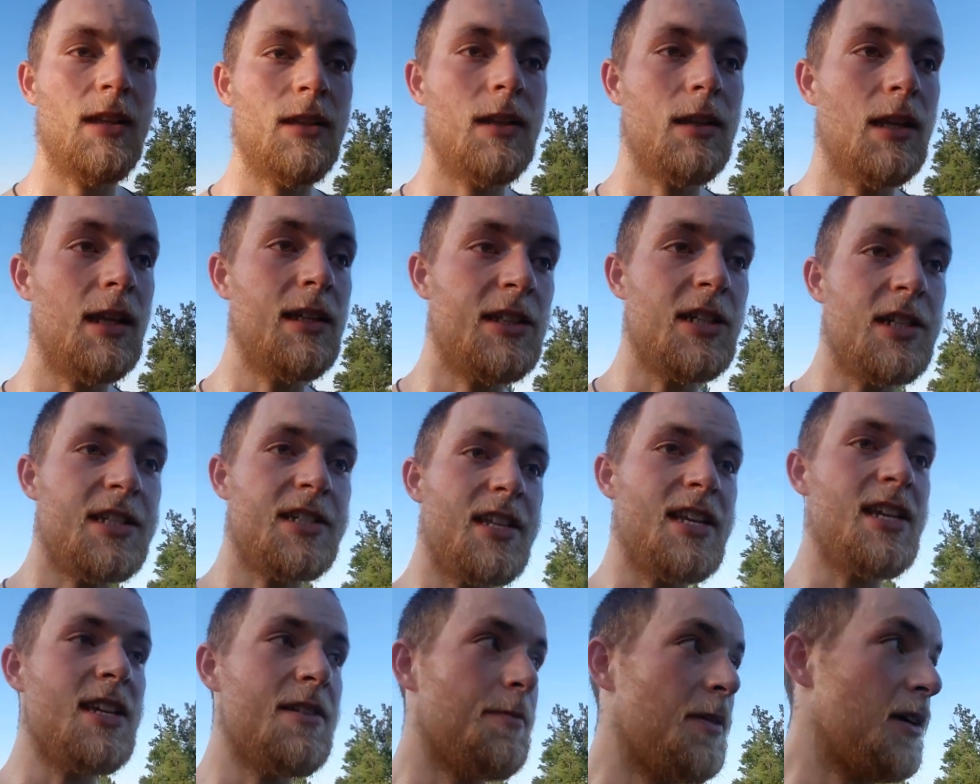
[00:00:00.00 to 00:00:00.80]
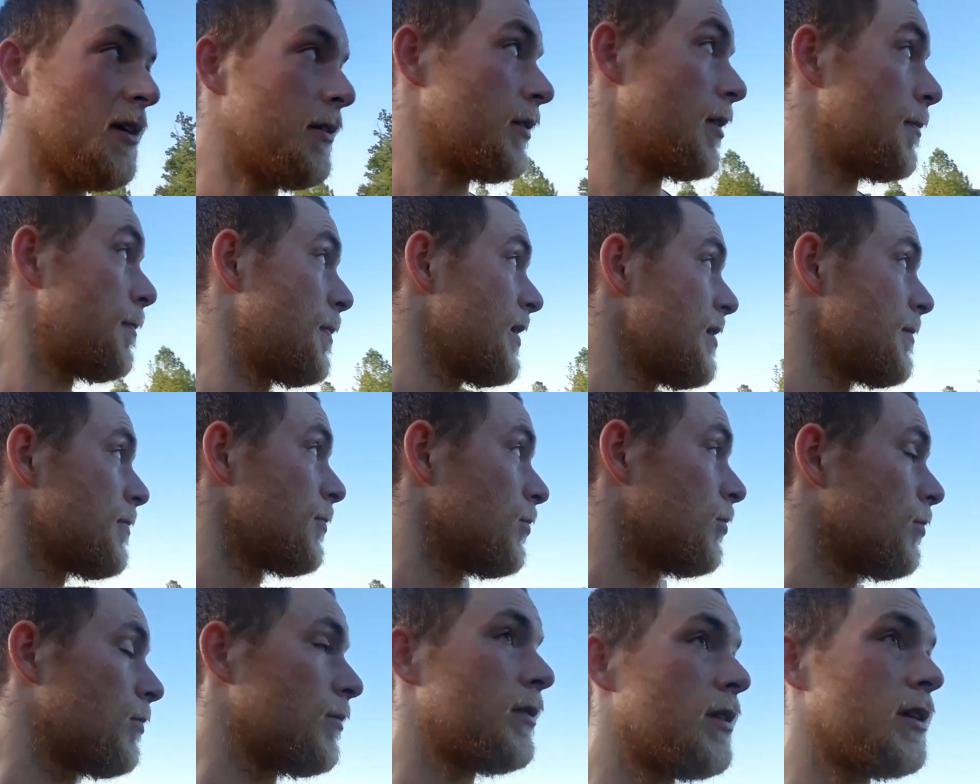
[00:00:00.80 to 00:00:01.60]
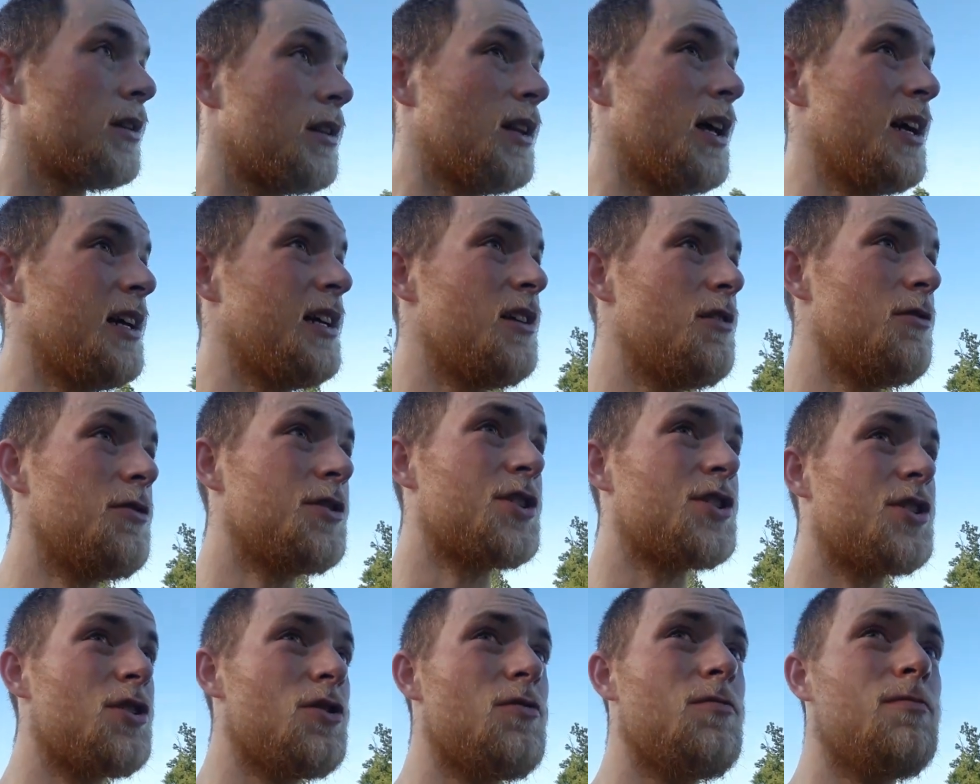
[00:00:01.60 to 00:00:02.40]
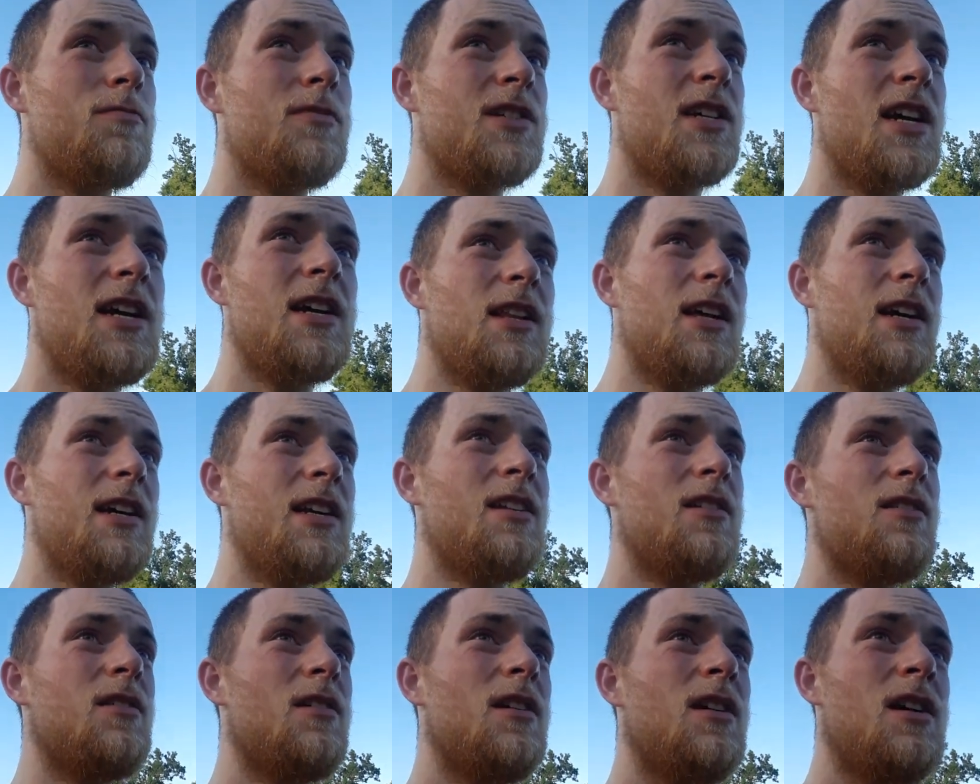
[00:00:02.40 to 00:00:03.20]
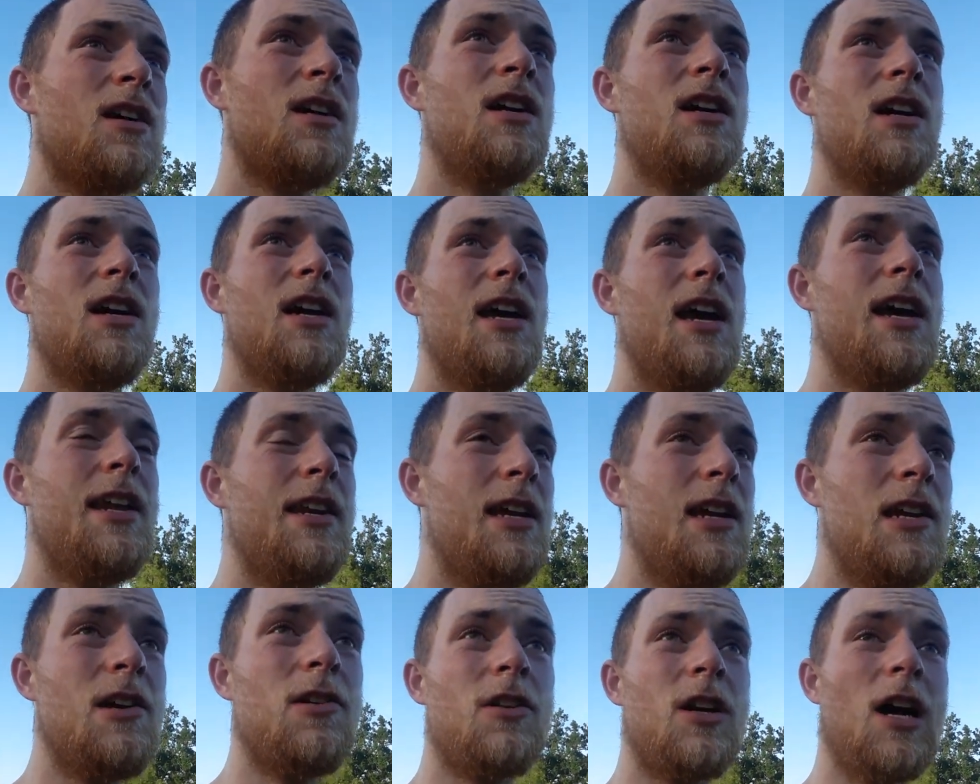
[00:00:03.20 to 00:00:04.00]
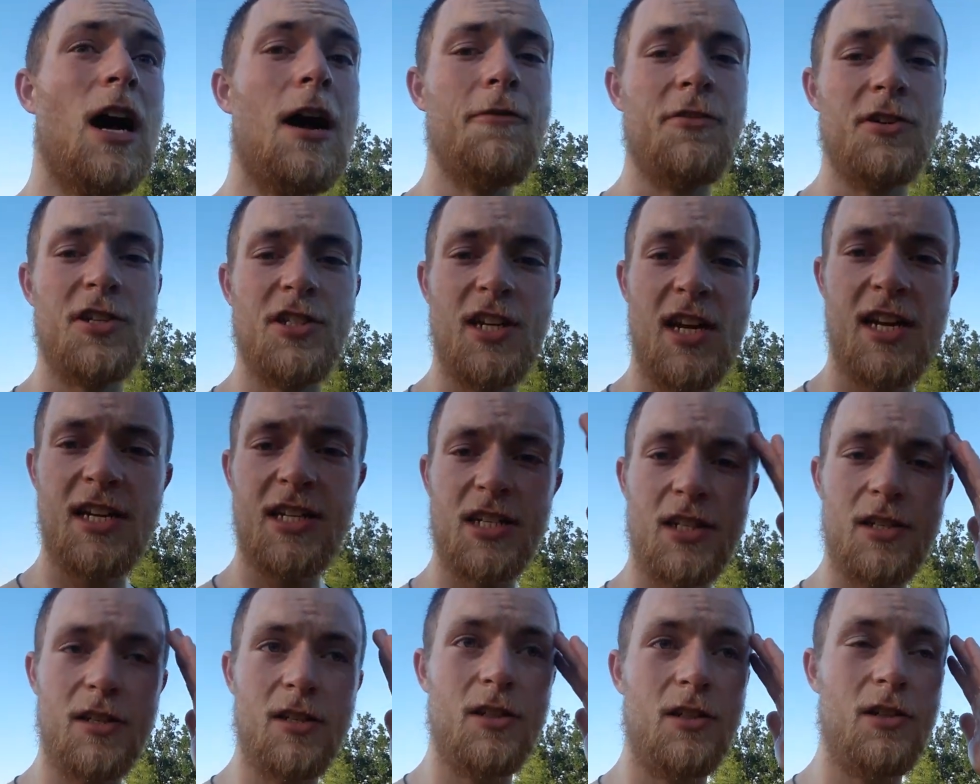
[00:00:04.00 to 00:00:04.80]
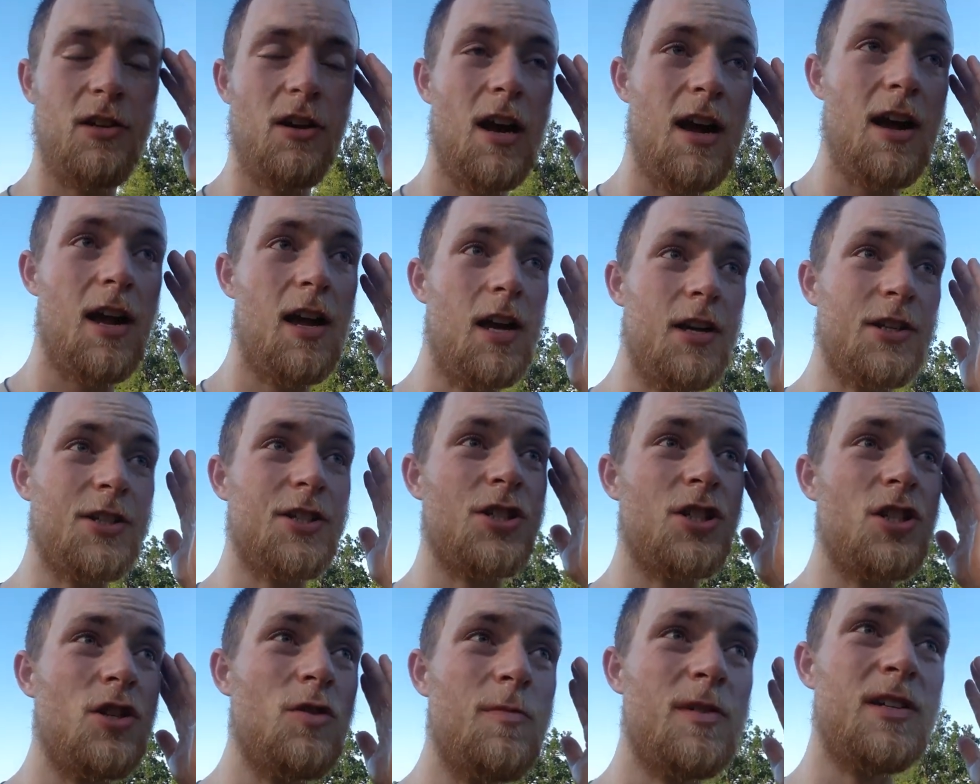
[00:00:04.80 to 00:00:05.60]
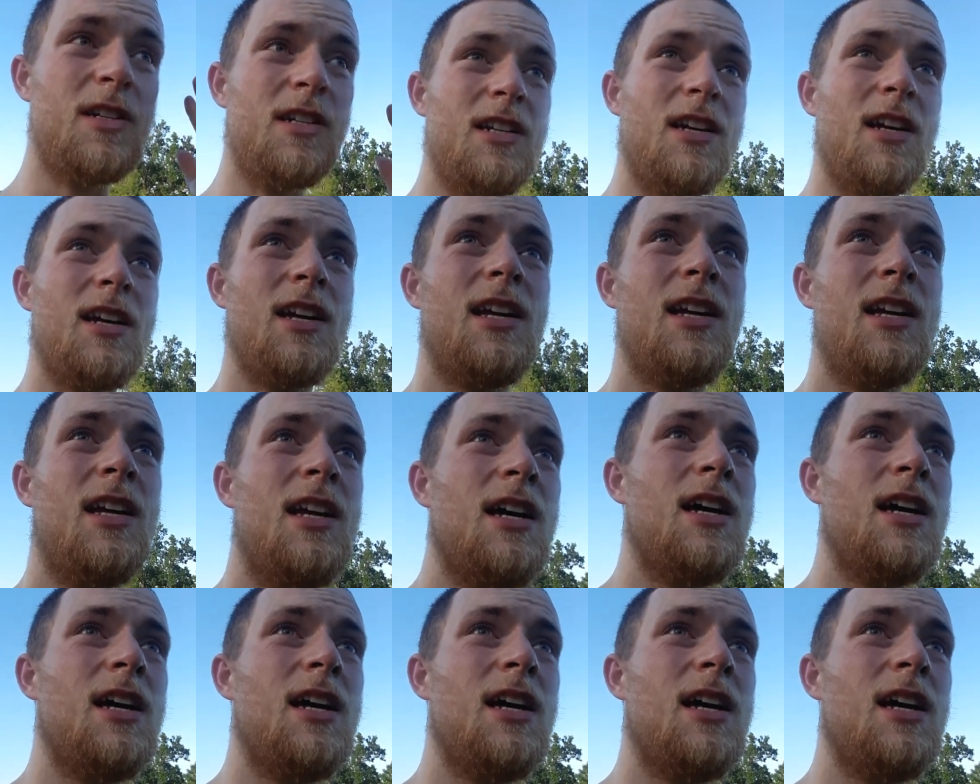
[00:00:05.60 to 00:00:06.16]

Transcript: Like, just think about it. the people like you assume, say, like an inner conversation, you're assuming a,